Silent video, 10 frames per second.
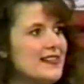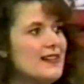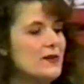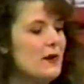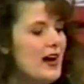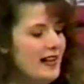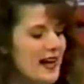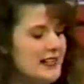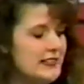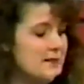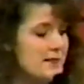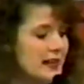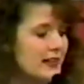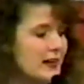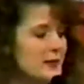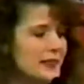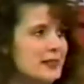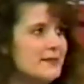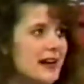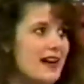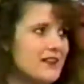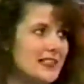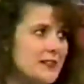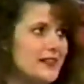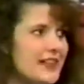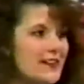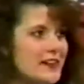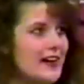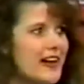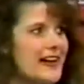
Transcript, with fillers: Well, I liked him. I mean, I thought he was good, but I haven't seen what the other dog has